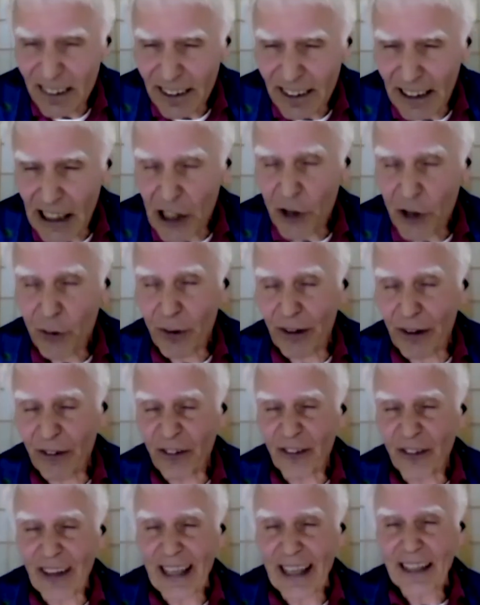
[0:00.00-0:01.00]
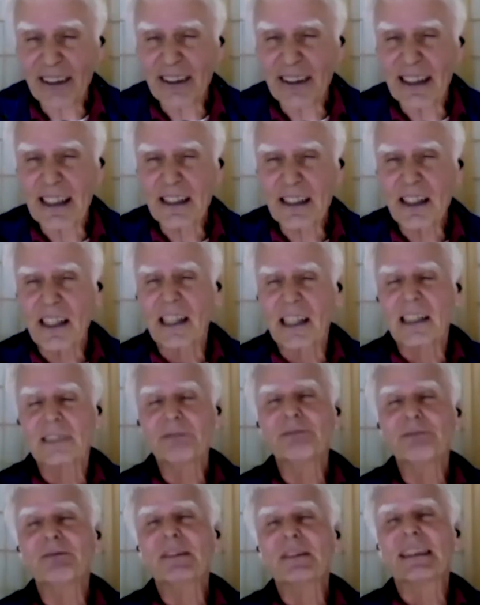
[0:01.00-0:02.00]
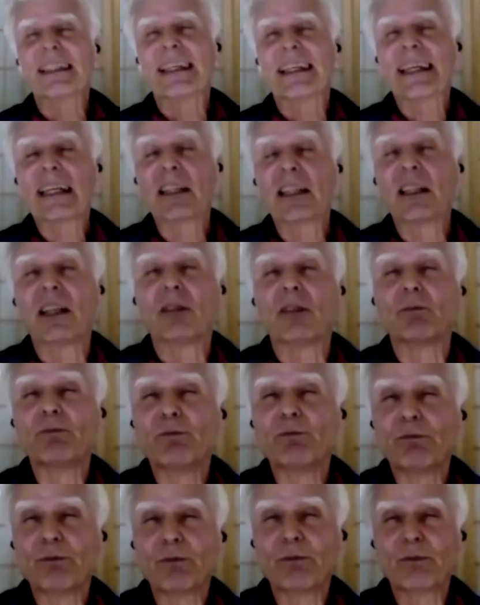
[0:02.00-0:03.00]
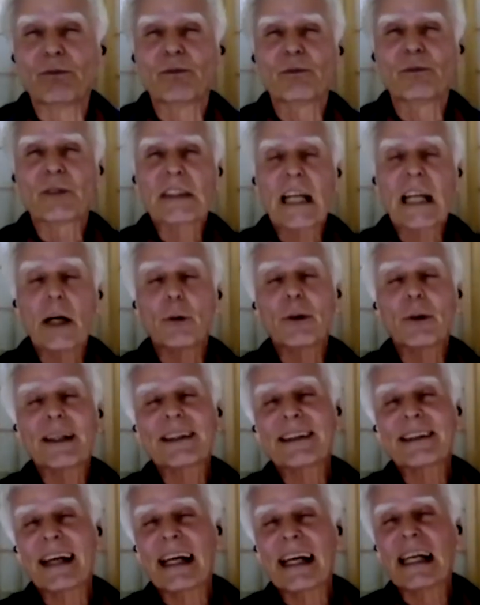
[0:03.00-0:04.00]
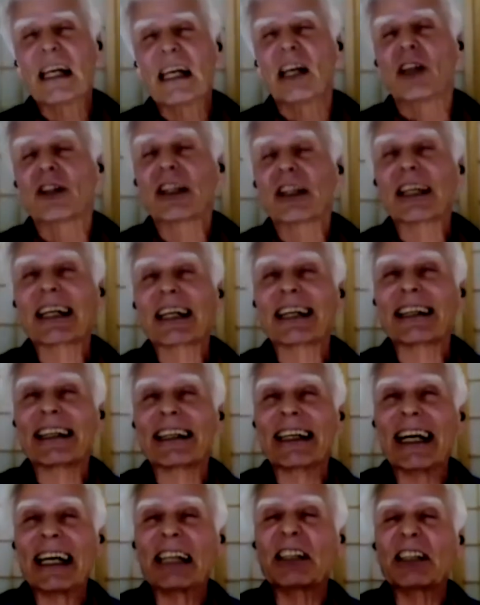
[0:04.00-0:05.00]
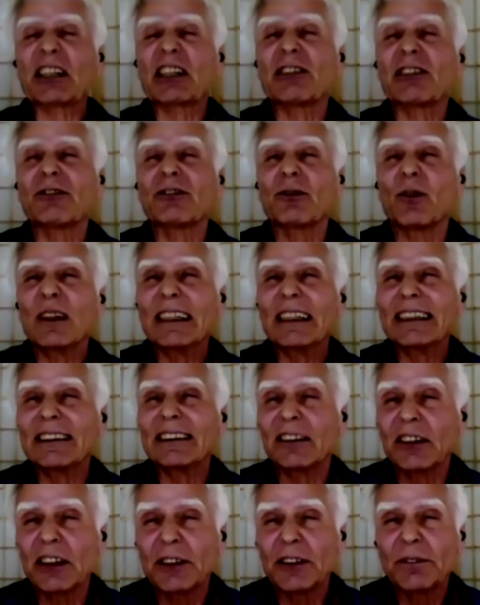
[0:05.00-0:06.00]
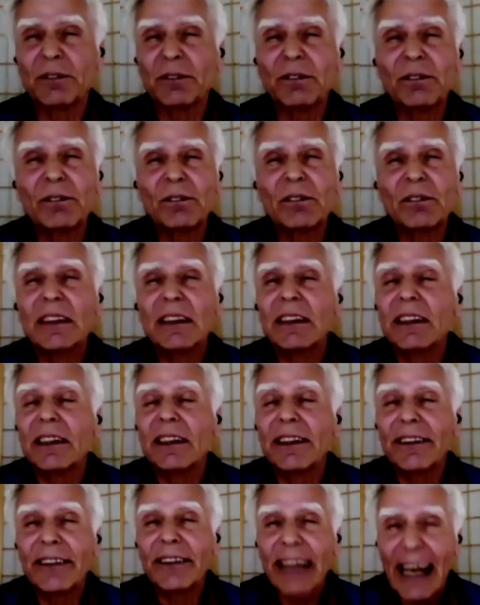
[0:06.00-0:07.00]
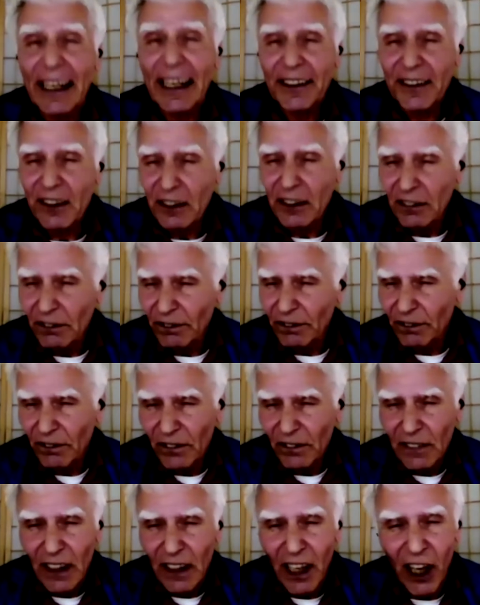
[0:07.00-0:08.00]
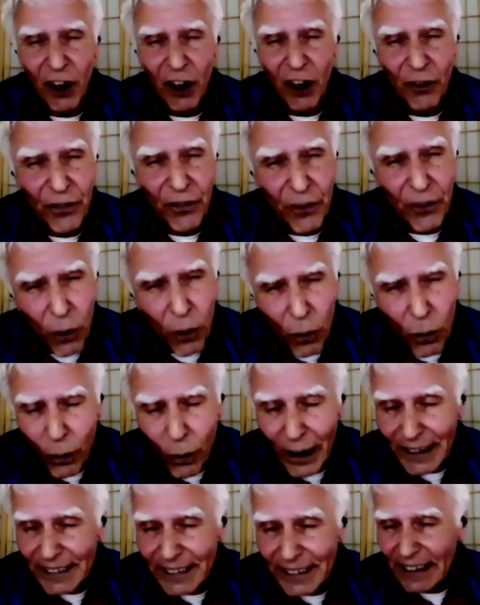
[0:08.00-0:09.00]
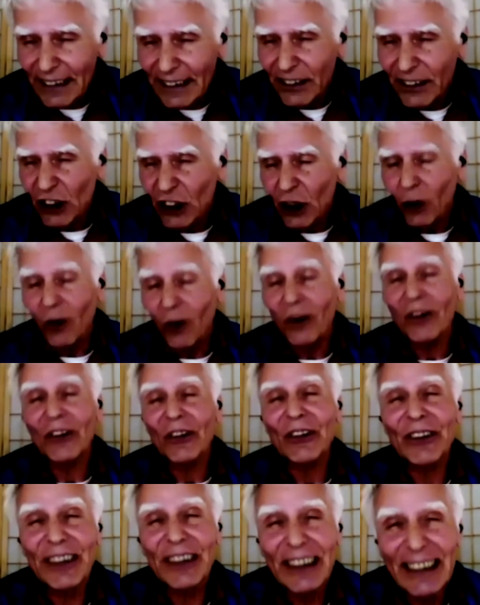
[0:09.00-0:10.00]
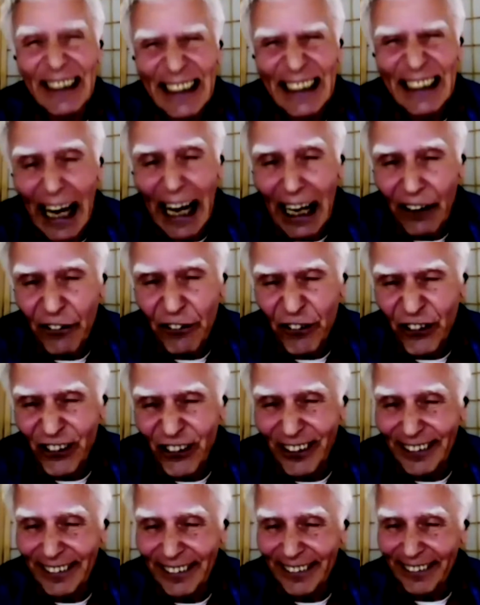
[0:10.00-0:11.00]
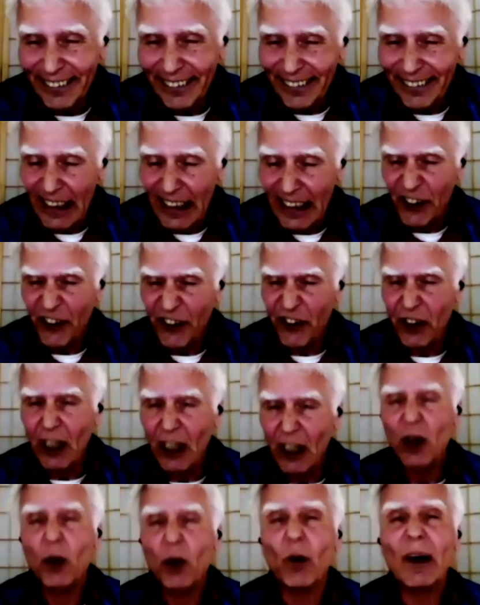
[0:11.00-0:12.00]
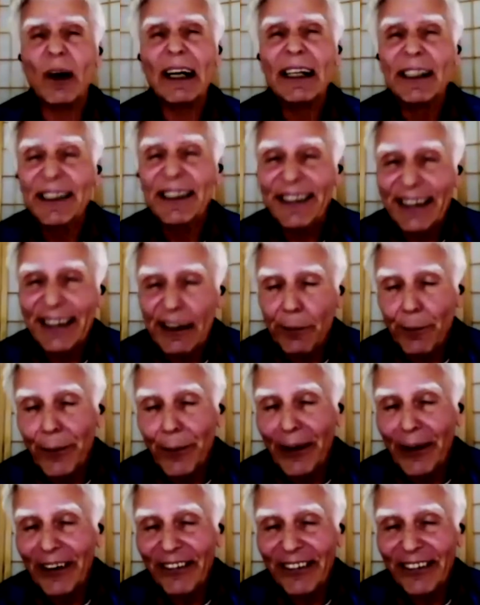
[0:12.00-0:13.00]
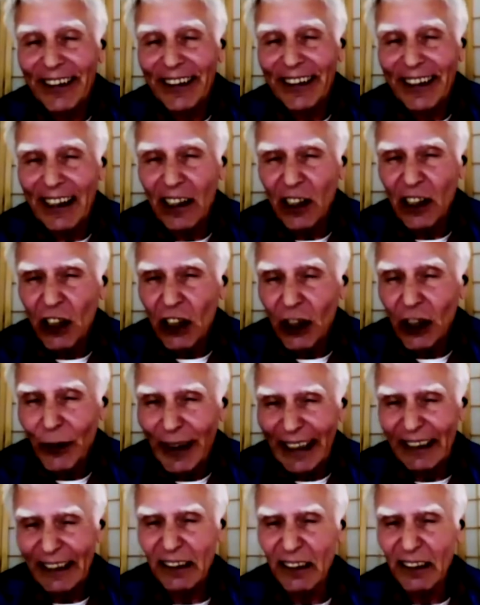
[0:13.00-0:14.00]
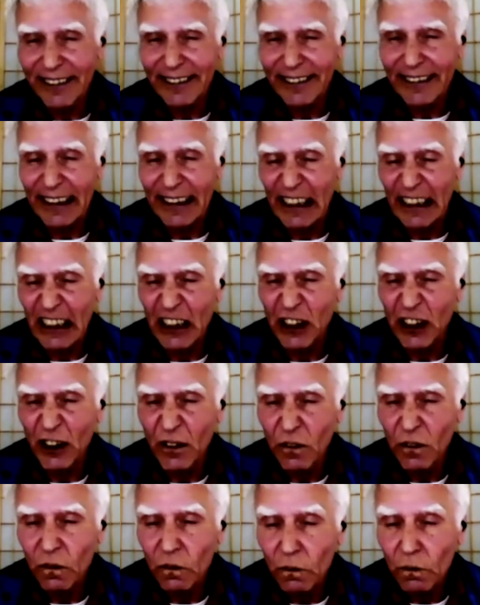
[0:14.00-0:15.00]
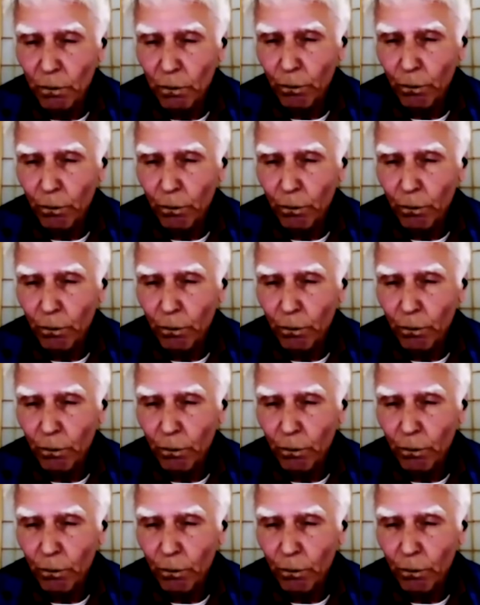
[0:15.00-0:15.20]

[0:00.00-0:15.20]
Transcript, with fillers: is reflected in, shall we say, the creative world, that of what is called consciousness or spirit duality. Hmm?